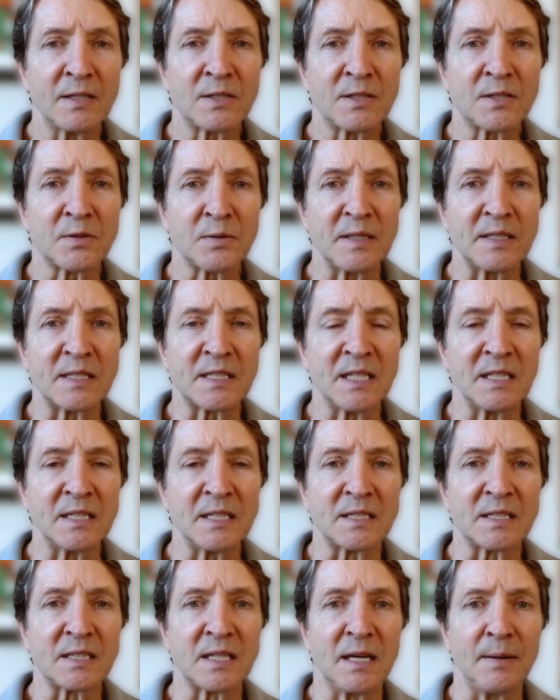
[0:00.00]
history
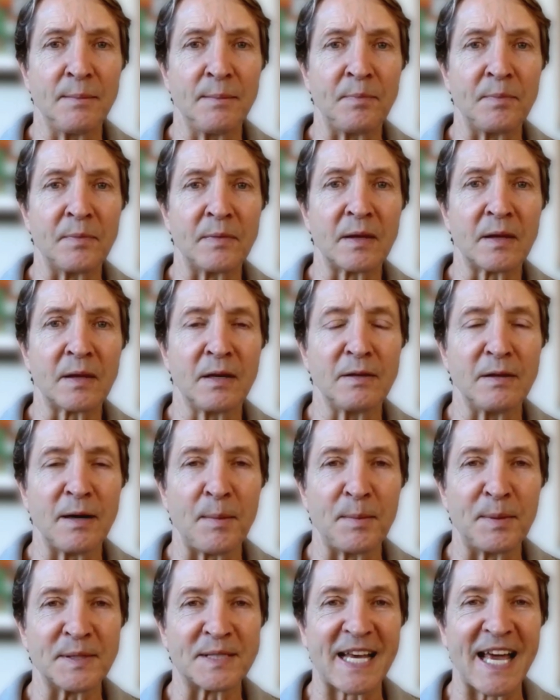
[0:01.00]
since
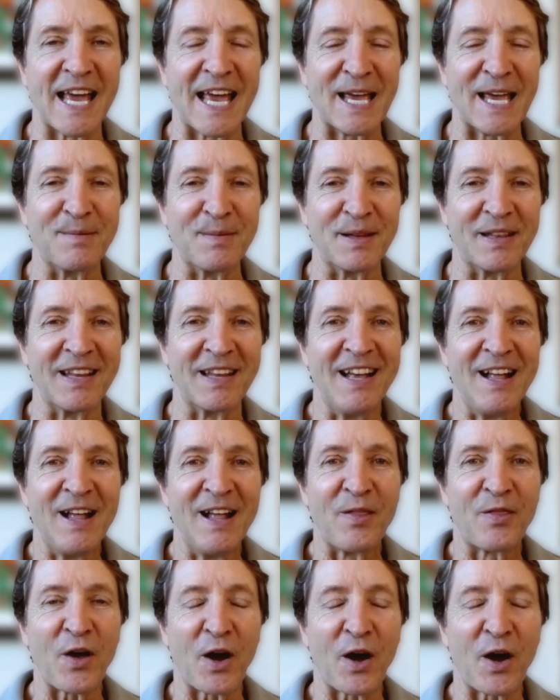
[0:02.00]
Columbus came and
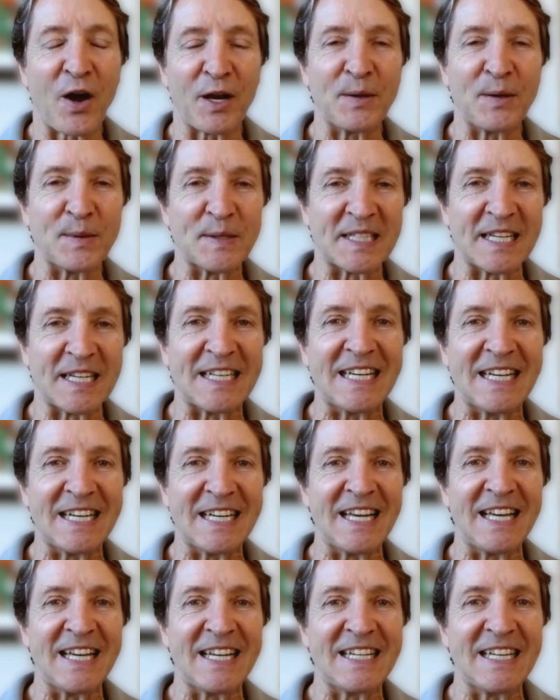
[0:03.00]
thought he was in
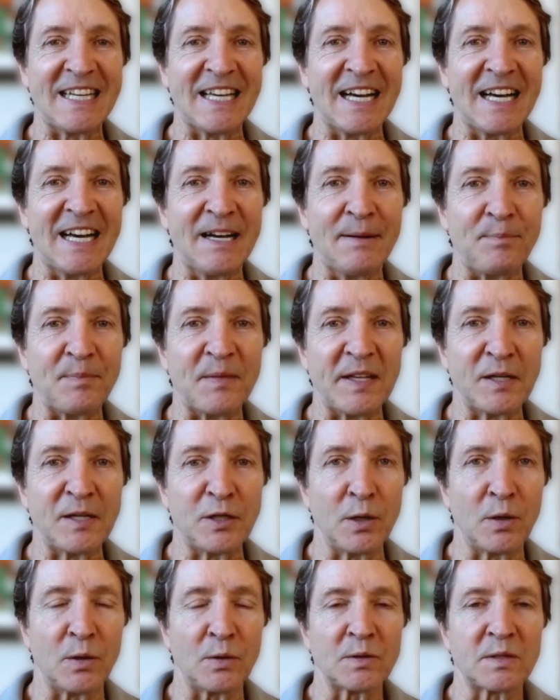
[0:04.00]
India,
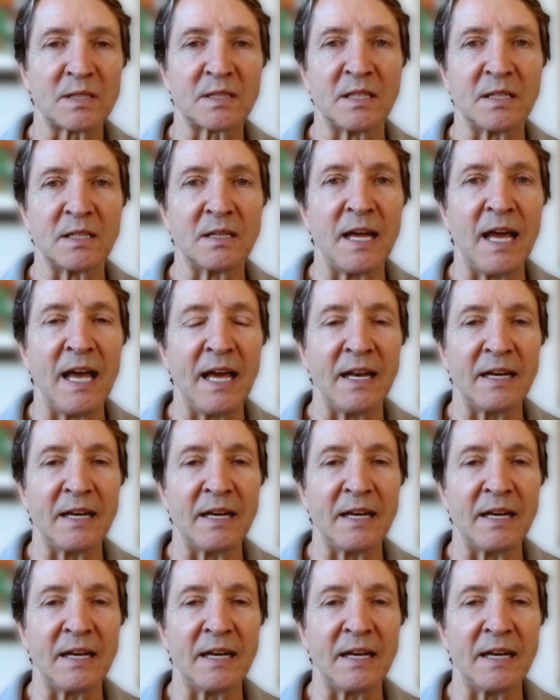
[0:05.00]
Indios, and